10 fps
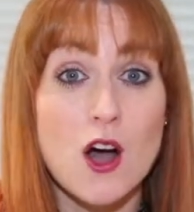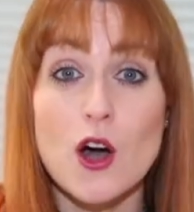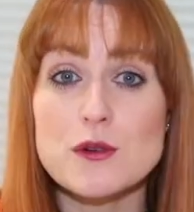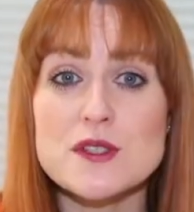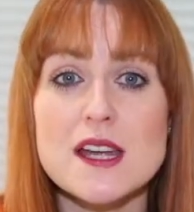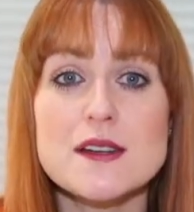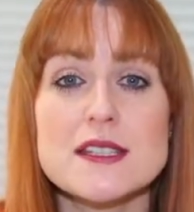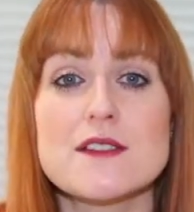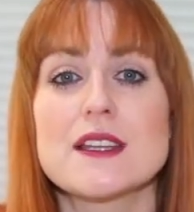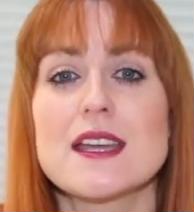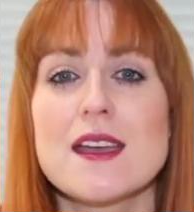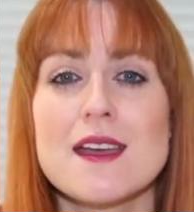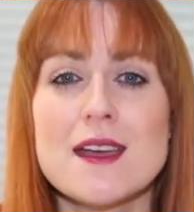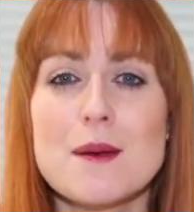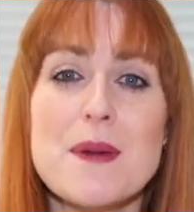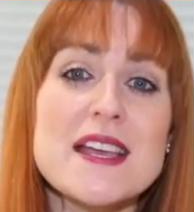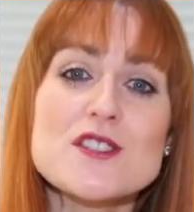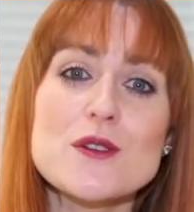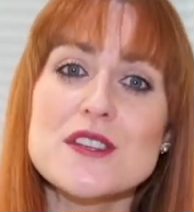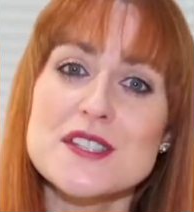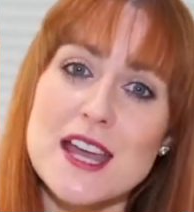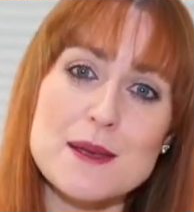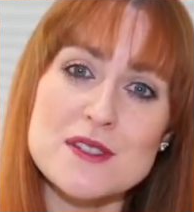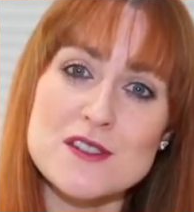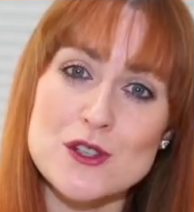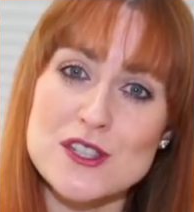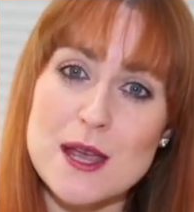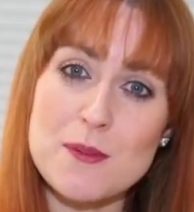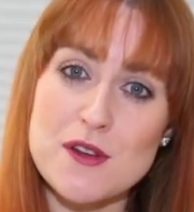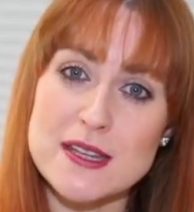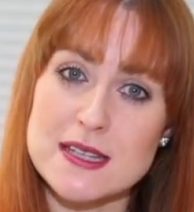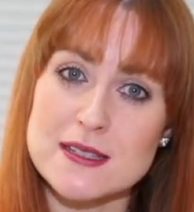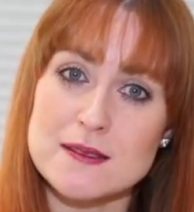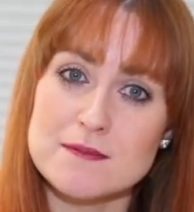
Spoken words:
Or alternatively, based on the time since you separated,